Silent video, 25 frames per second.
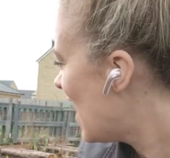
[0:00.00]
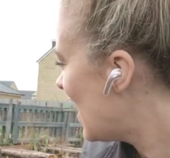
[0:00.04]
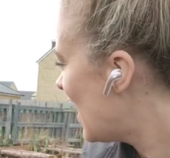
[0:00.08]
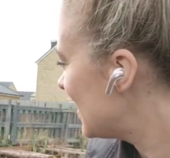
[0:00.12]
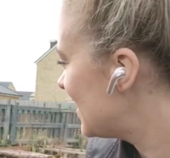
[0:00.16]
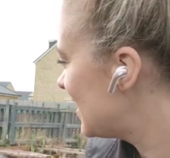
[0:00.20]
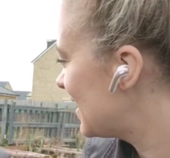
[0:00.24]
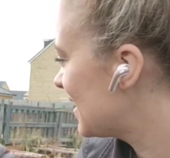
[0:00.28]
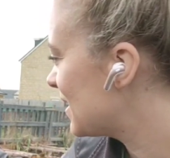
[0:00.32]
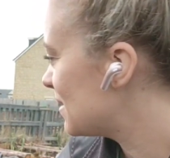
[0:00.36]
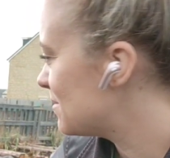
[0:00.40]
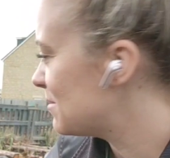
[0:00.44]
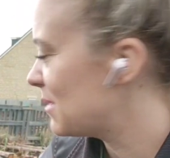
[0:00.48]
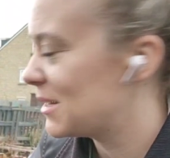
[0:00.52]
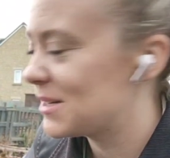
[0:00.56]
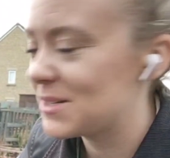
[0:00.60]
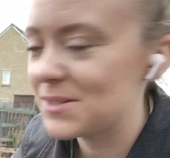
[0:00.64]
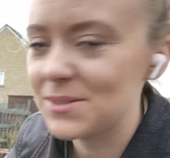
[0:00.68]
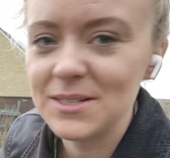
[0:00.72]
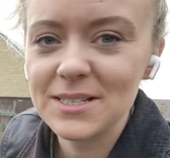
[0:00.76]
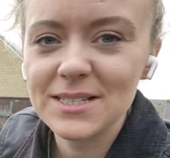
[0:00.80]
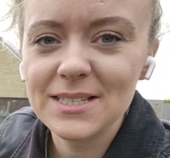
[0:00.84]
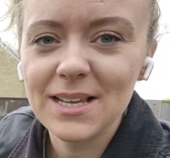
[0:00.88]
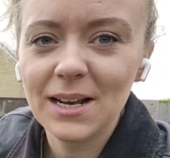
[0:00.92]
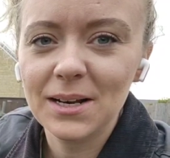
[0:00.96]
I think I might
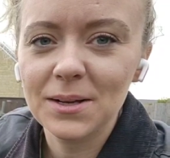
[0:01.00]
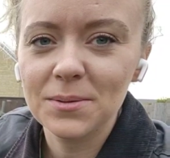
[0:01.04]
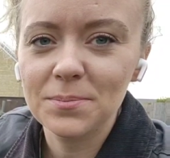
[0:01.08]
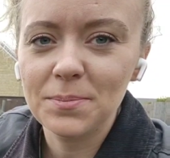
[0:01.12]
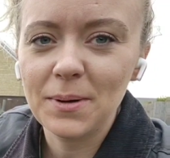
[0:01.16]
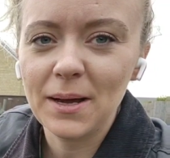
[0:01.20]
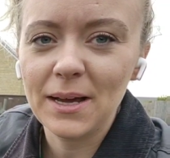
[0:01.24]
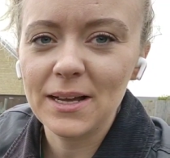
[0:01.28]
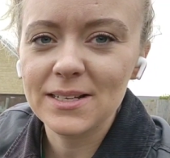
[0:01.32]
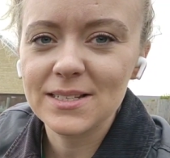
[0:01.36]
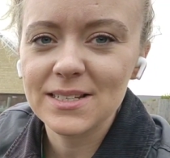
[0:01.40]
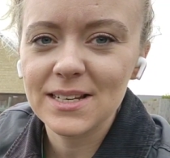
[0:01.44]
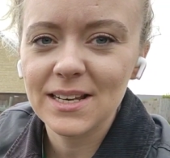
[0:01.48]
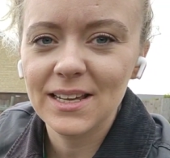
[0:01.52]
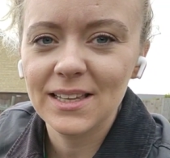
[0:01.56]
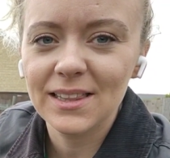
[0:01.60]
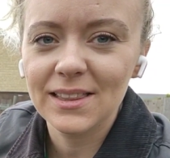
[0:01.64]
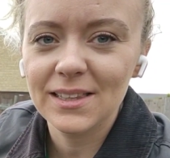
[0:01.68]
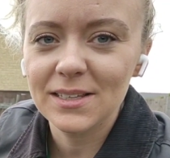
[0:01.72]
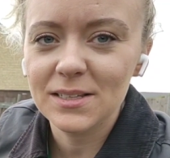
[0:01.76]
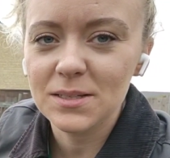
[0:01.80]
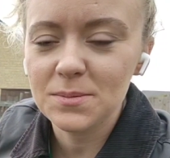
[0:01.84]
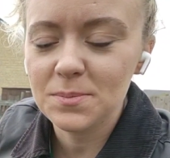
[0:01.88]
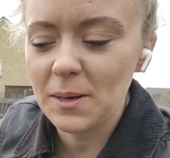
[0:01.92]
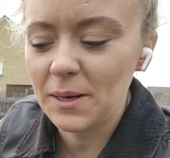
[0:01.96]
do a salad bed
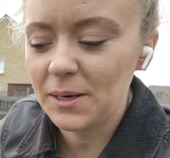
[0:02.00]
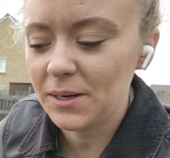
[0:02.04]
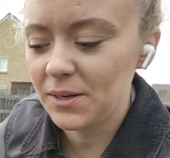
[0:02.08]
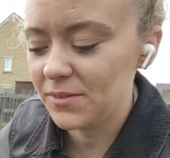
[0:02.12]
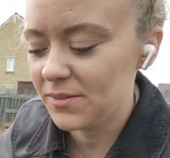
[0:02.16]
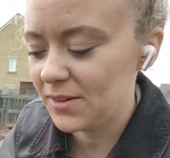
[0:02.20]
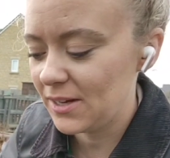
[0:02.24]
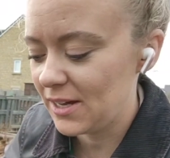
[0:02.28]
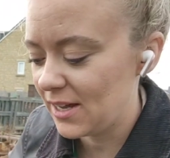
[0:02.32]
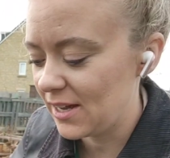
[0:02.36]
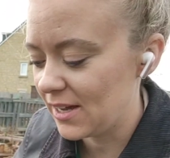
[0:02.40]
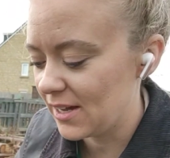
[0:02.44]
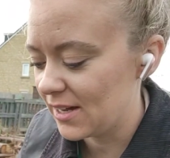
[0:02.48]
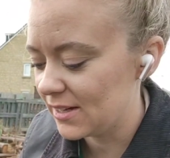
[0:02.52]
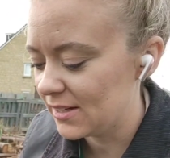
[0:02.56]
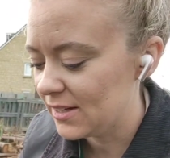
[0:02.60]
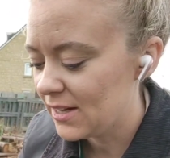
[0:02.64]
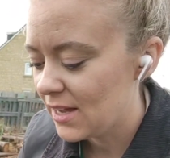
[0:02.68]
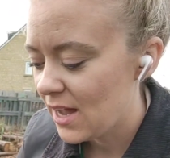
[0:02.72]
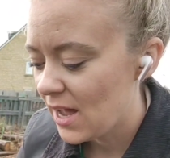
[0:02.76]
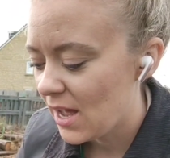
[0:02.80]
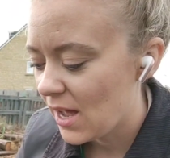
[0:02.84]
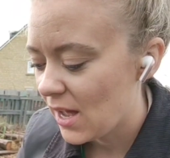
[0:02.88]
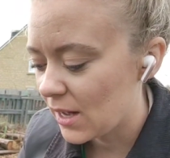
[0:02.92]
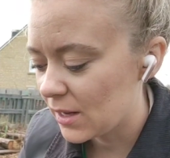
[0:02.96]
in this bed over here.
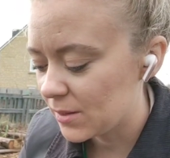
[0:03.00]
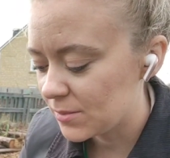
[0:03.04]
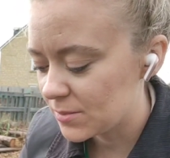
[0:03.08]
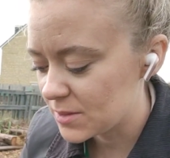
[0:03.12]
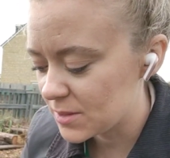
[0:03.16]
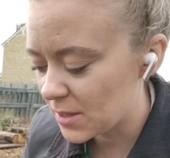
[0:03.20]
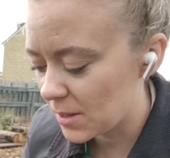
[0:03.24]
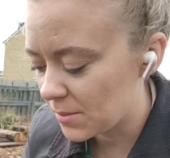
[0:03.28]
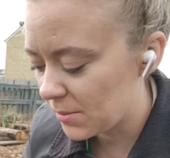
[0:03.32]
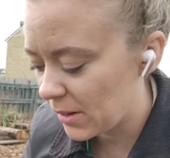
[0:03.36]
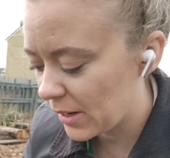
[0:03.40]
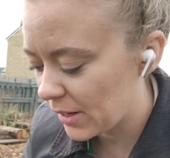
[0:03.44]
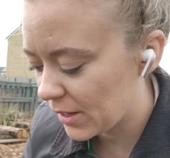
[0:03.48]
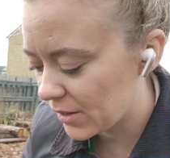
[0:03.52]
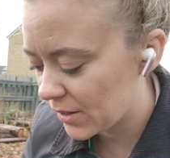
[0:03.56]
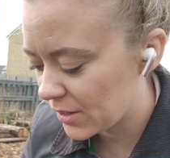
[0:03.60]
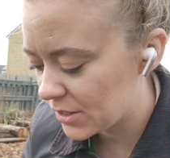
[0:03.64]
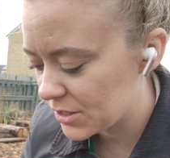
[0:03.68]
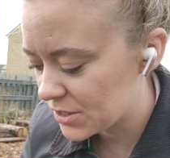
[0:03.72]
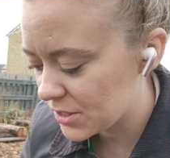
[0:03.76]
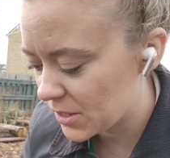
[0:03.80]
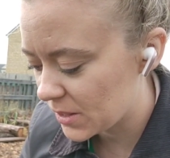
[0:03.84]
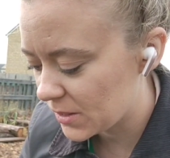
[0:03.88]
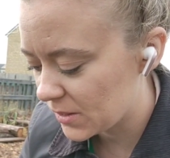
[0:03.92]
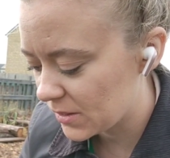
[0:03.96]
So I might go
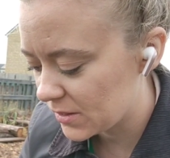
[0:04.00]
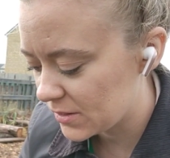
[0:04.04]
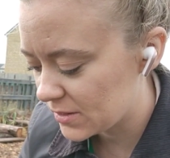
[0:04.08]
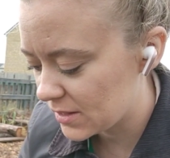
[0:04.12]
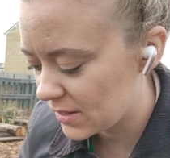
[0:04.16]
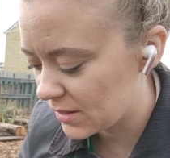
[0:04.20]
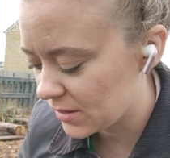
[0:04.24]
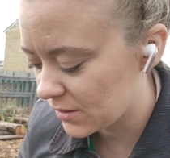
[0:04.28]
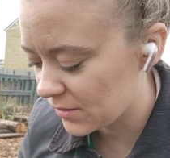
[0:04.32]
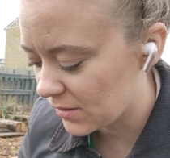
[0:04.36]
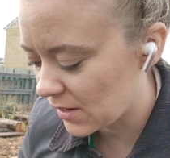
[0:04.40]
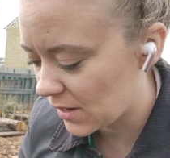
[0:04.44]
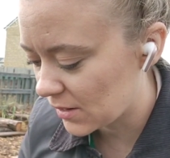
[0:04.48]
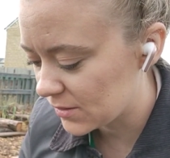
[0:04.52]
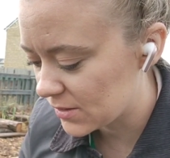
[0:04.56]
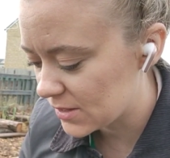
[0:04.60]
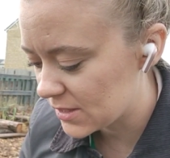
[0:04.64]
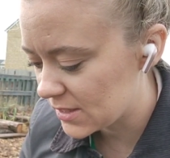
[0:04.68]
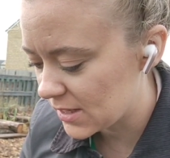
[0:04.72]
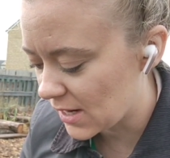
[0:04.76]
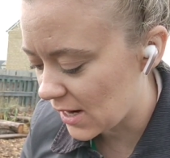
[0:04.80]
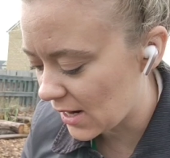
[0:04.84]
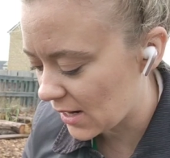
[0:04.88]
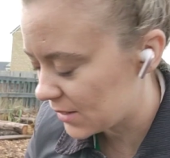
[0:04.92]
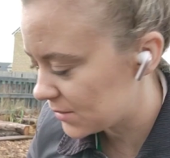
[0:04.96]
and chuck those in the
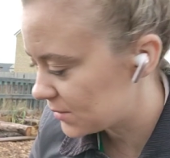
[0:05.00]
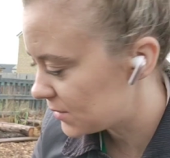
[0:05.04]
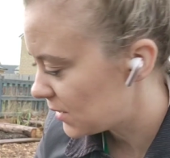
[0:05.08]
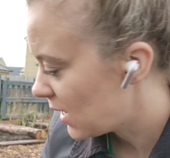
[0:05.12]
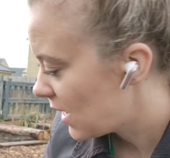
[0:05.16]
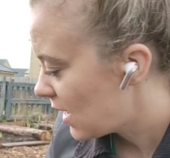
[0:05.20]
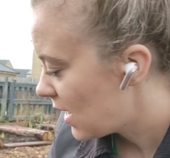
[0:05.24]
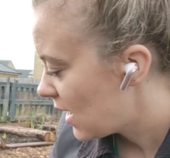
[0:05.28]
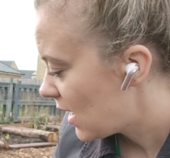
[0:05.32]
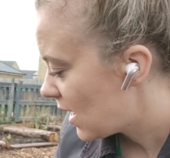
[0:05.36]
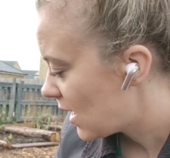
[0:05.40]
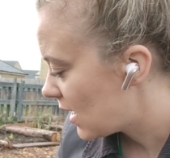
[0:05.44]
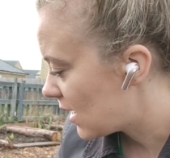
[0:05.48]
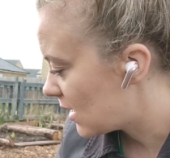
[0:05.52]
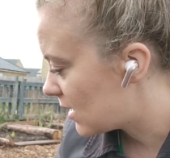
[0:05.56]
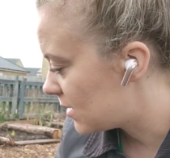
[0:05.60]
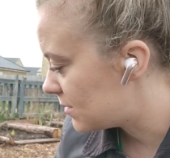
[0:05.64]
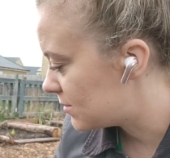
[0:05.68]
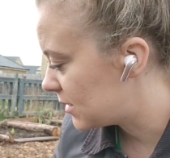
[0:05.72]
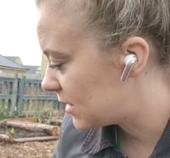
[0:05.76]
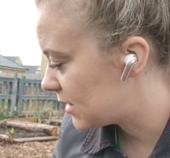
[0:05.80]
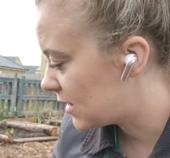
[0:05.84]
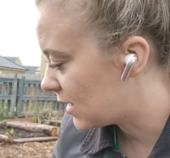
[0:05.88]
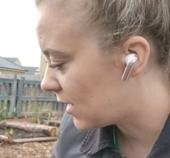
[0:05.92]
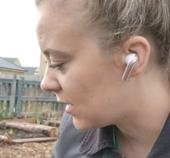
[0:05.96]
ground now.
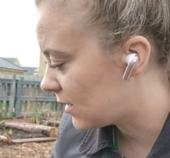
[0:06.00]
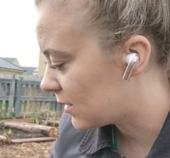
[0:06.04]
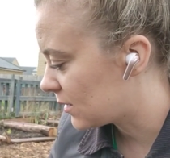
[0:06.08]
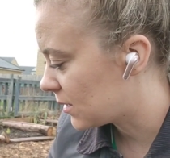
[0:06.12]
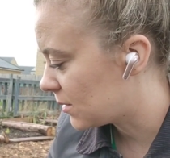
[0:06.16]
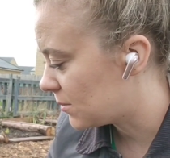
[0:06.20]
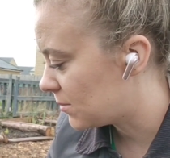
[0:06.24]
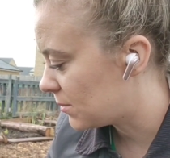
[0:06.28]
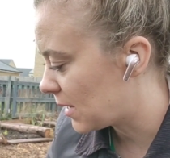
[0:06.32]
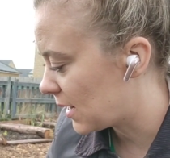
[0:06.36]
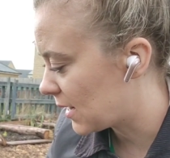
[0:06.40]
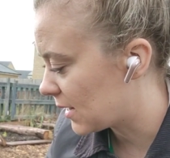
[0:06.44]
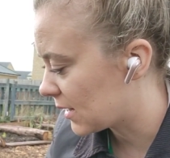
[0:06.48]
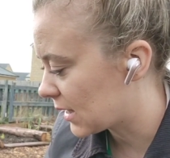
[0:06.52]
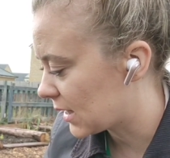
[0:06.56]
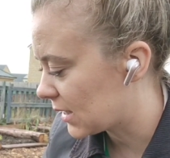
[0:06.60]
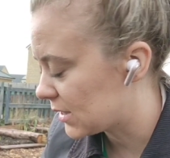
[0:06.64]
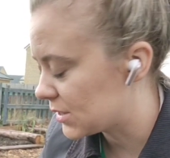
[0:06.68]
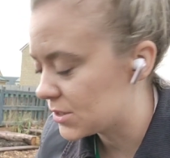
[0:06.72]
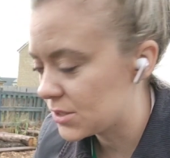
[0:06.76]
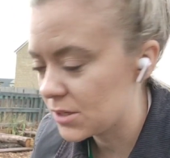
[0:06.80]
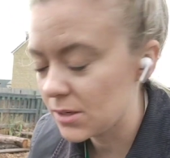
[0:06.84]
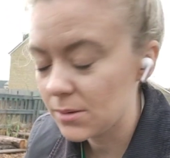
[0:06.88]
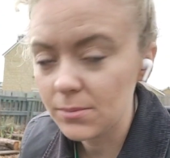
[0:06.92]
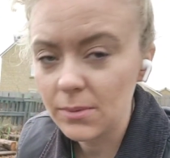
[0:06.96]
Then I'll come back
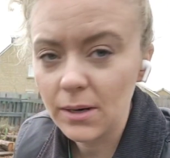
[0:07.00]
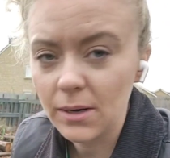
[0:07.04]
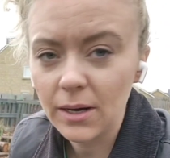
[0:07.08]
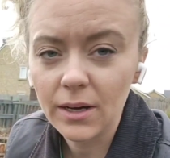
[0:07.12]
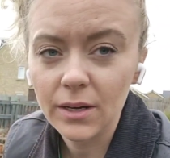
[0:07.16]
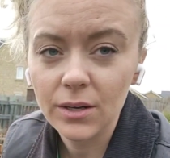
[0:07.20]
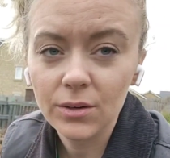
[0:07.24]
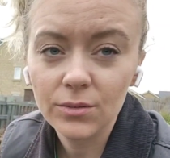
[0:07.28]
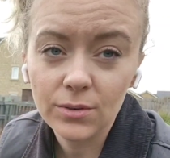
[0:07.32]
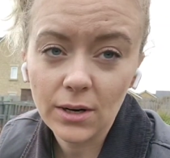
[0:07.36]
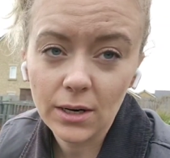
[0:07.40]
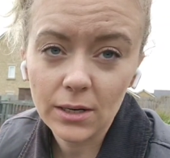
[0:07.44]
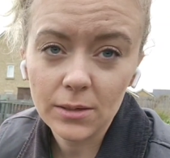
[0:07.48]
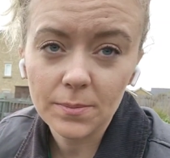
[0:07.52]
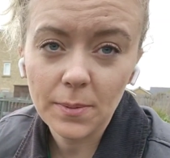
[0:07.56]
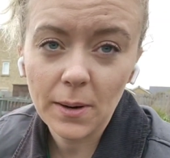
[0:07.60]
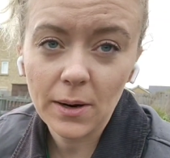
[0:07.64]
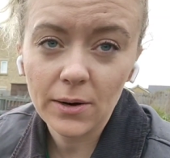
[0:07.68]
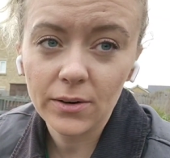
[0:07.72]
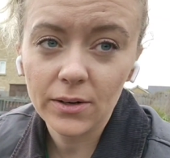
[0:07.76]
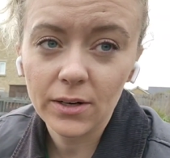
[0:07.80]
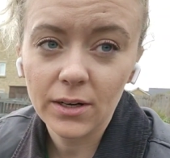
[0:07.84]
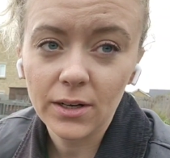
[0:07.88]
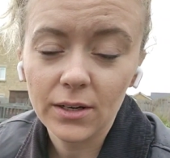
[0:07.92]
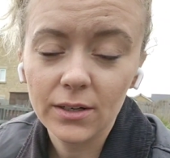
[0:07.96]
and do my red
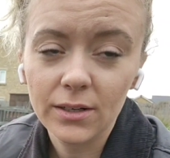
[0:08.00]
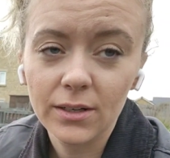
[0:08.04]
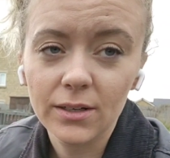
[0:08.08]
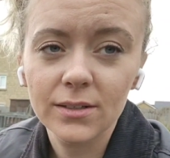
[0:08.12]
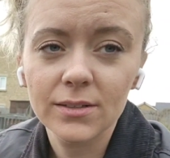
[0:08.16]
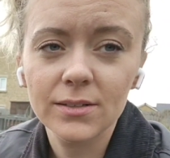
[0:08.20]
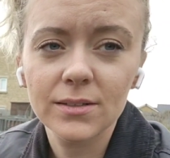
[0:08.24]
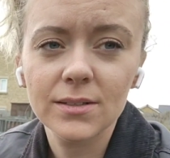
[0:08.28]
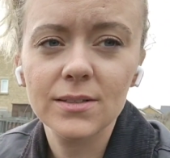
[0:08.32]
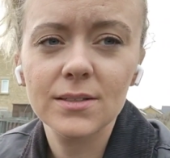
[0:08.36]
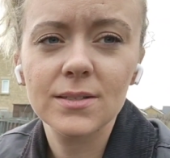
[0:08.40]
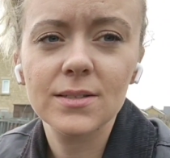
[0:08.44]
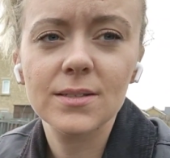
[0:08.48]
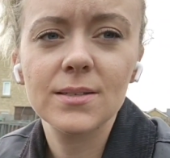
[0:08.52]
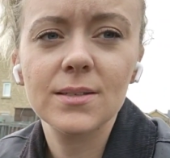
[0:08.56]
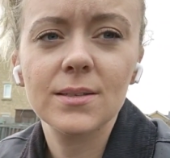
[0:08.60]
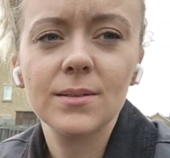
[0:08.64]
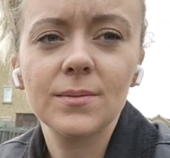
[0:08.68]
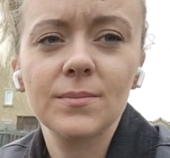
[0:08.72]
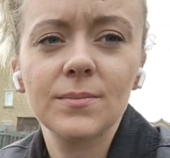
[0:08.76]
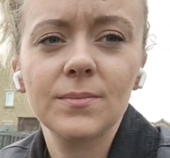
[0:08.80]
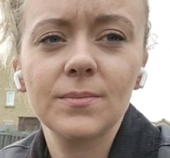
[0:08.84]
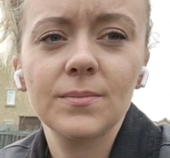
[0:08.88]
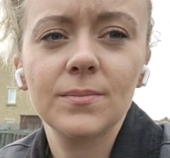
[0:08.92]
barren onions.